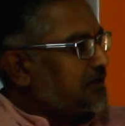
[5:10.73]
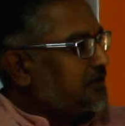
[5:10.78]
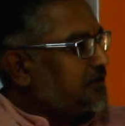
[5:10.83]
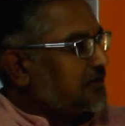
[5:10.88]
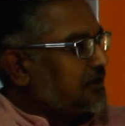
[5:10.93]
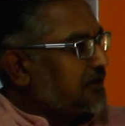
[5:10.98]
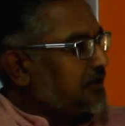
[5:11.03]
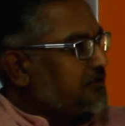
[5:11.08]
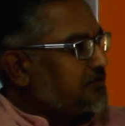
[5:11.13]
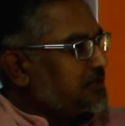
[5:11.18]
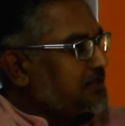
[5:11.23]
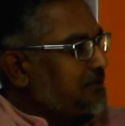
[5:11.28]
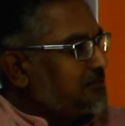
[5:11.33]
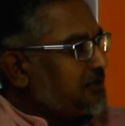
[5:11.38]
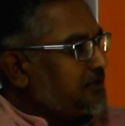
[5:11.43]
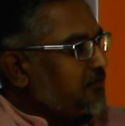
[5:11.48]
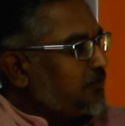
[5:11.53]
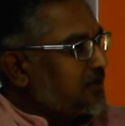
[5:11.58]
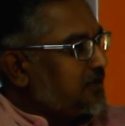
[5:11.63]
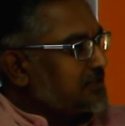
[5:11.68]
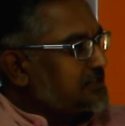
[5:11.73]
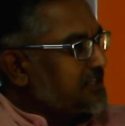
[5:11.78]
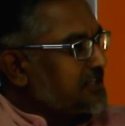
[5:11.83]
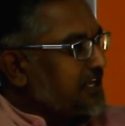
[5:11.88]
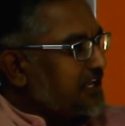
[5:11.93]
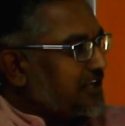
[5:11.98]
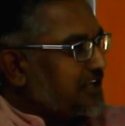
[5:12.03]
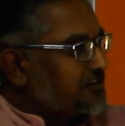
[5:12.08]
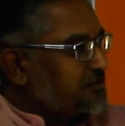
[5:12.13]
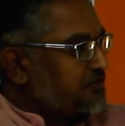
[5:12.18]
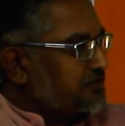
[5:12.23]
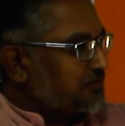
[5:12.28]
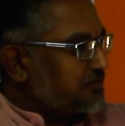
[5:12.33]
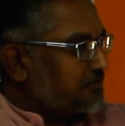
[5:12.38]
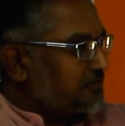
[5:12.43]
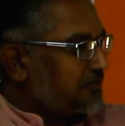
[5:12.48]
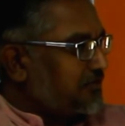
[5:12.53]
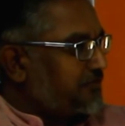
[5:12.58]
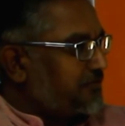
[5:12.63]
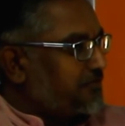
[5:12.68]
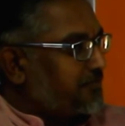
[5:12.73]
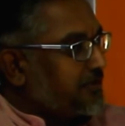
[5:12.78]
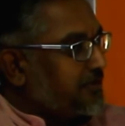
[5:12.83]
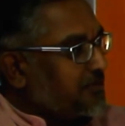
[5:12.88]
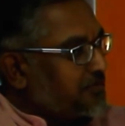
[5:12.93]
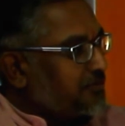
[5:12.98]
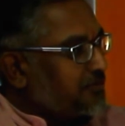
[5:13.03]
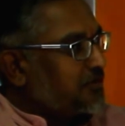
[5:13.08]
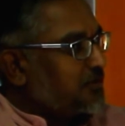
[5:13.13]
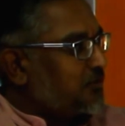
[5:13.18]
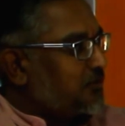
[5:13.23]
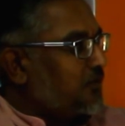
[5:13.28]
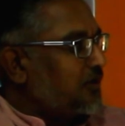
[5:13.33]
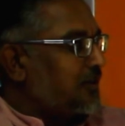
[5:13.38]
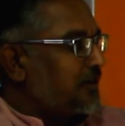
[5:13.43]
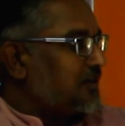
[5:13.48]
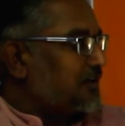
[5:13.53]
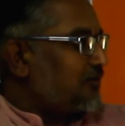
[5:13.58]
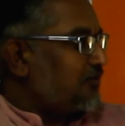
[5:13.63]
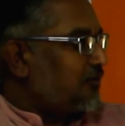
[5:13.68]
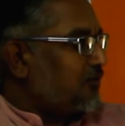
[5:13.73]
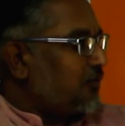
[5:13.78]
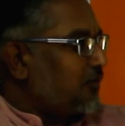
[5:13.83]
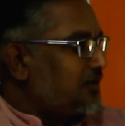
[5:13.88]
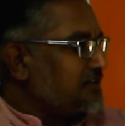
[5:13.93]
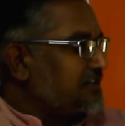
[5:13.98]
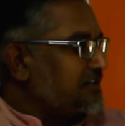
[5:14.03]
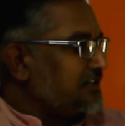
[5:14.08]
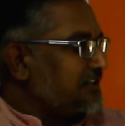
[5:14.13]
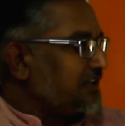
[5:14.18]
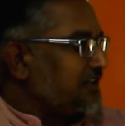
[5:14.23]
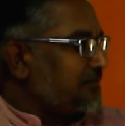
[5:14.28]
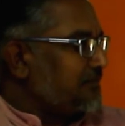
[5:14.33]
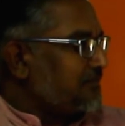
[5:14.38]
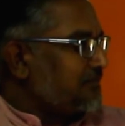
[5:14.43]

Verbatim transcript: can you tell me what is the age group of people who are watching them?